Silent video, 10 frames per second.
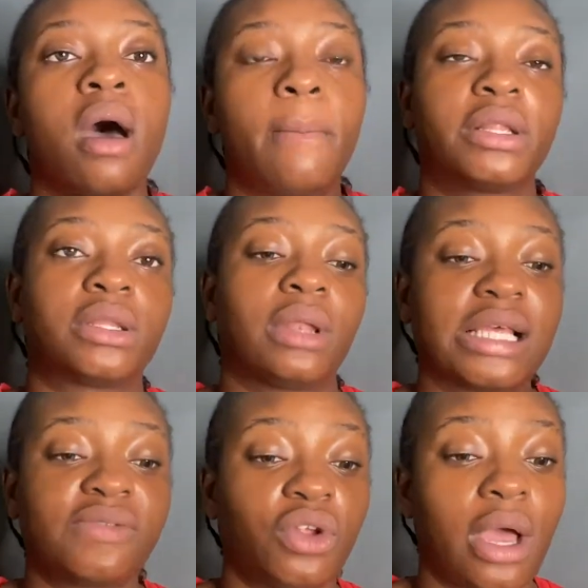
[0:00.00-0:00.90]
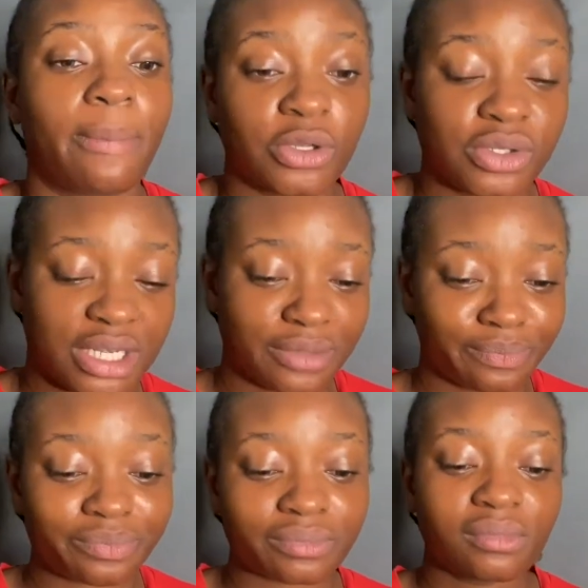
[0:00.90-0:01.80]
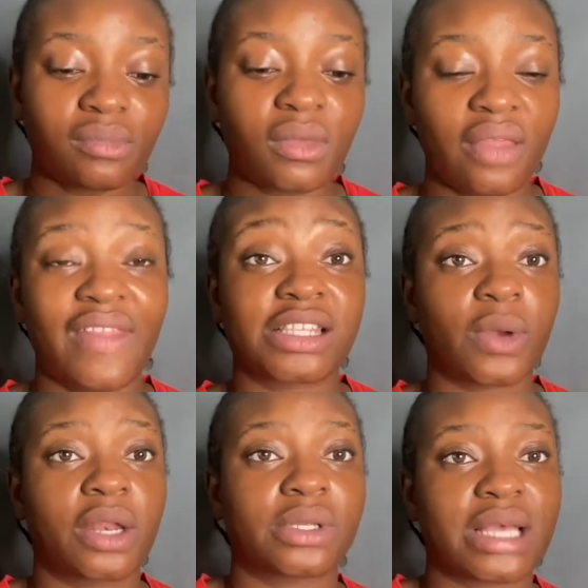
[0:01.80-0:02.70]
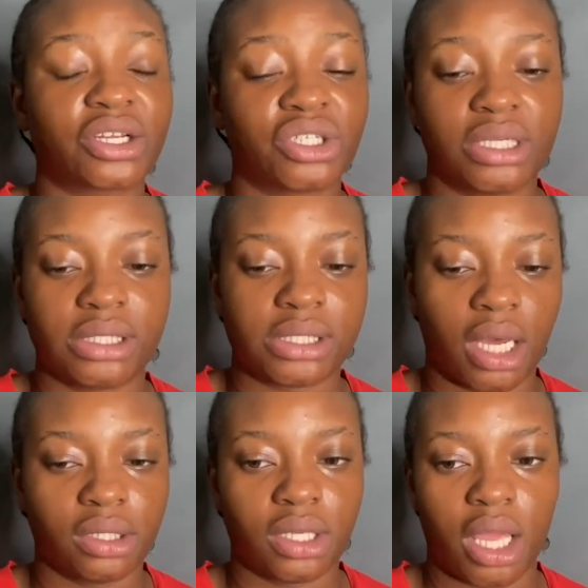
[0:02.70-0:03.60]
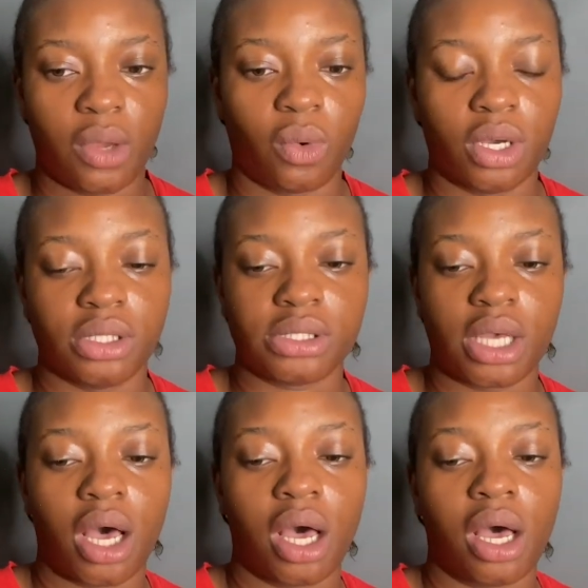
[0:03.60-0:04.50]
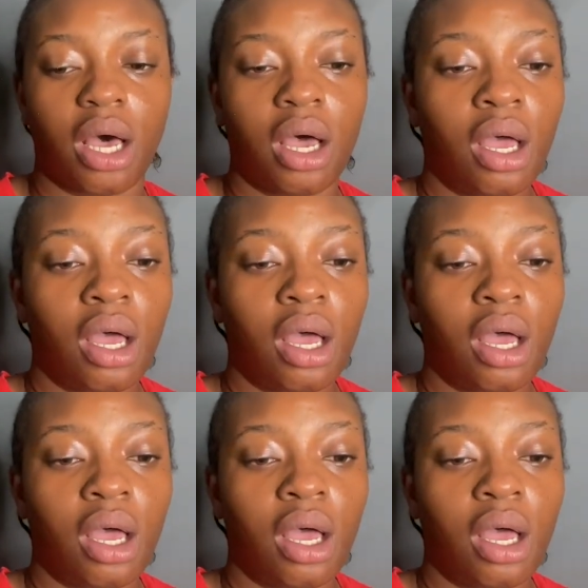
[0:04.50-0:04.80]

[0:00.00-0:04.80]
But the last video I posted, that's when it was actually done. It was a